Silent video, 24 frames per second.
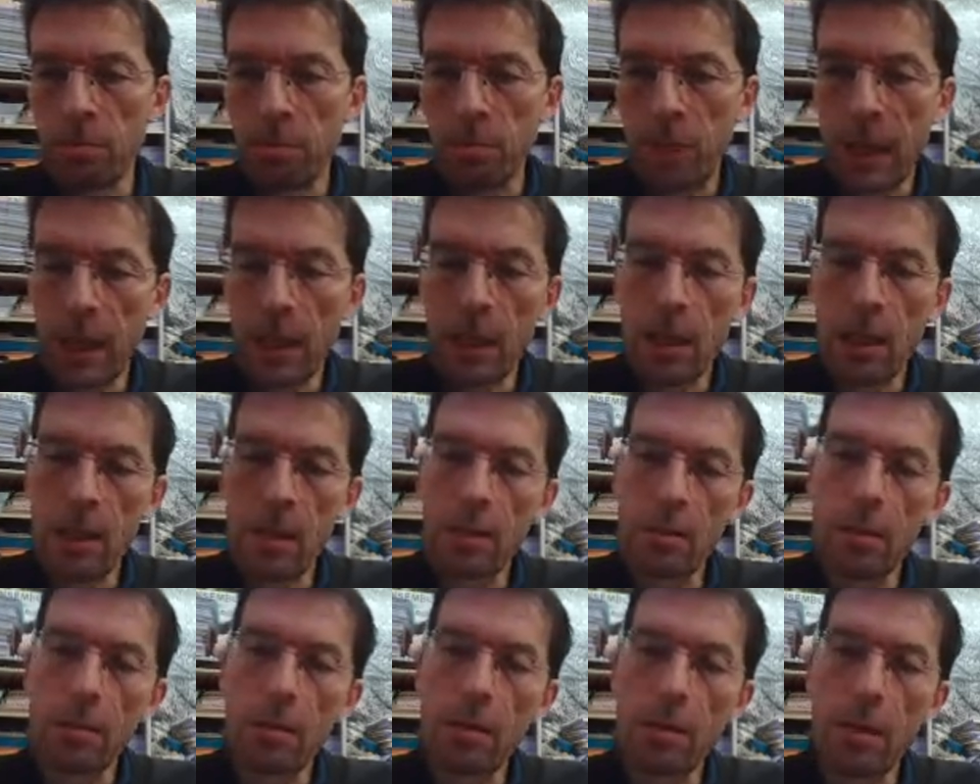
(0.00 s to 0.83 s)
big,
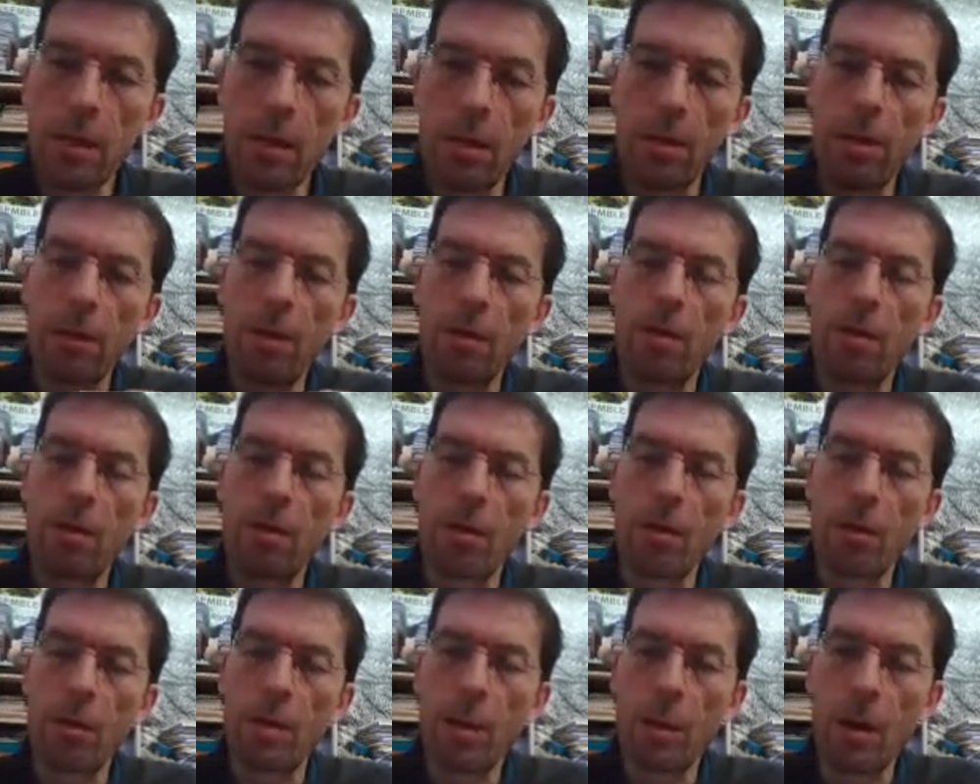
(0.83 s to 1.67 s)

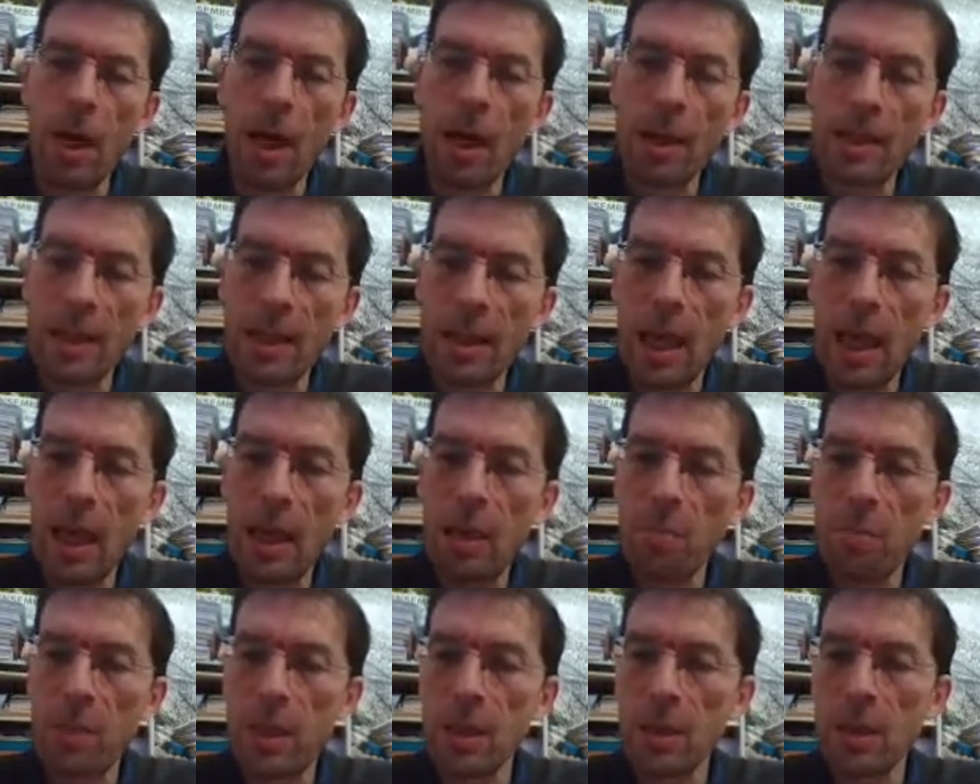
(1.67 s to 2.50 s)
the
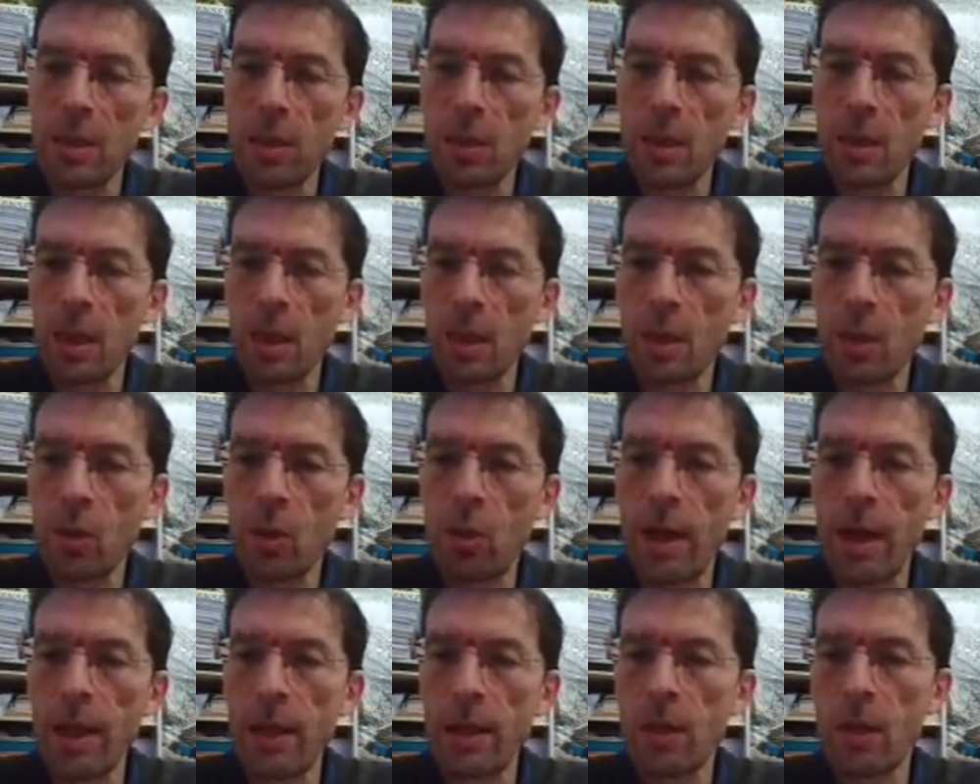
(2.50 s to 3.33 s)
landscape is
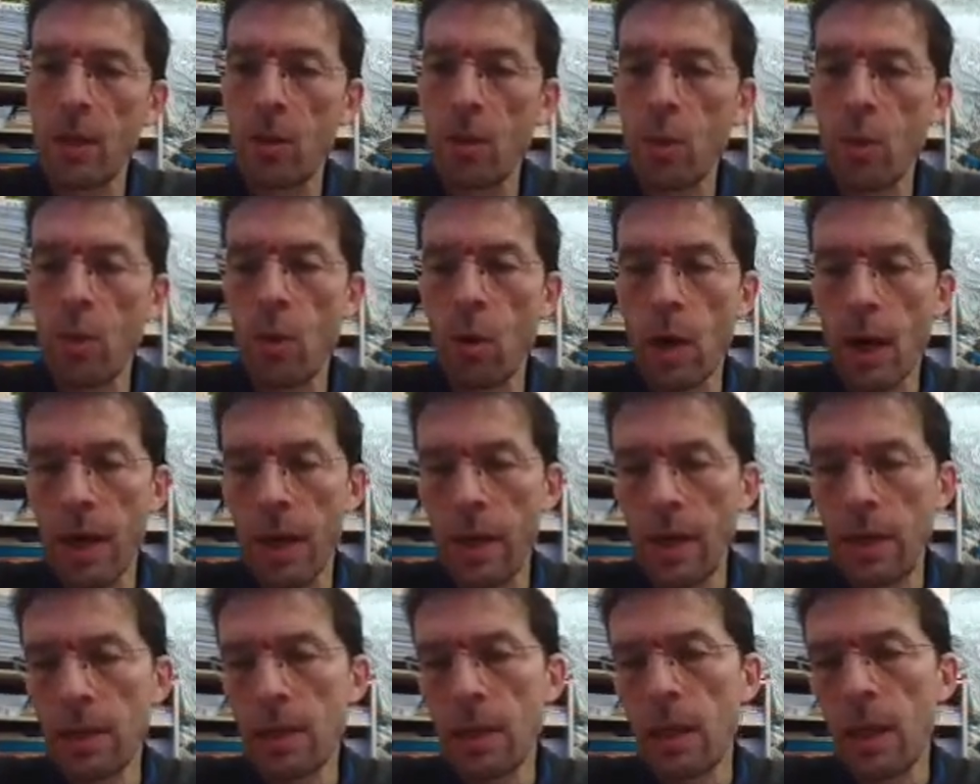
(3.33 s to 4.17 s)
quite
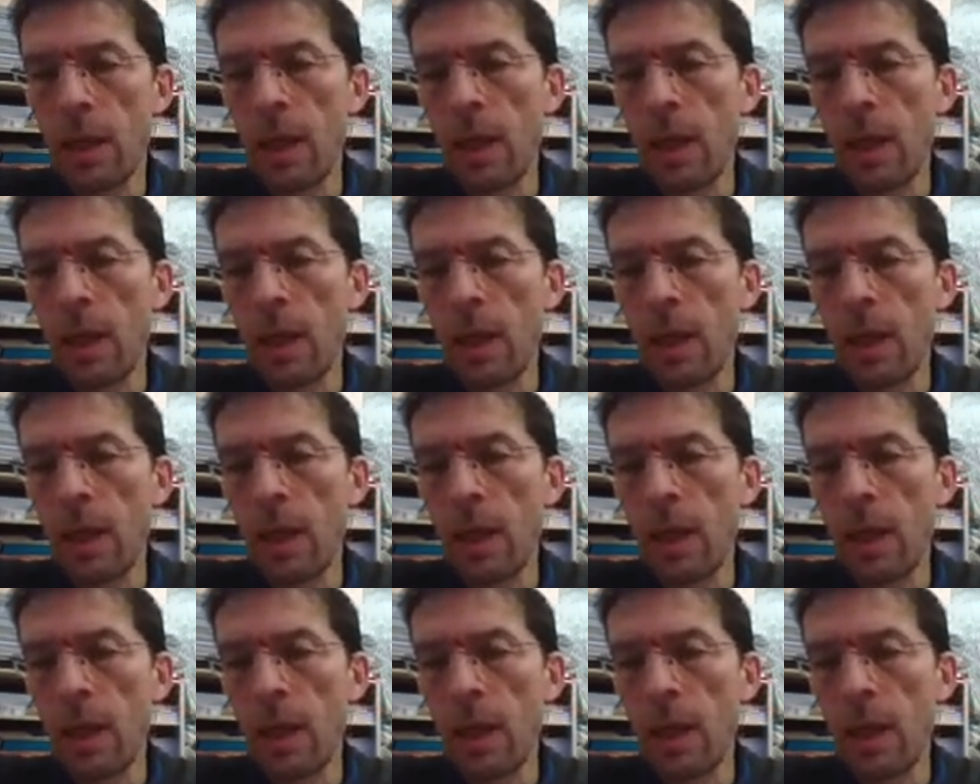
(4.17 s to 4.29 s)
wide,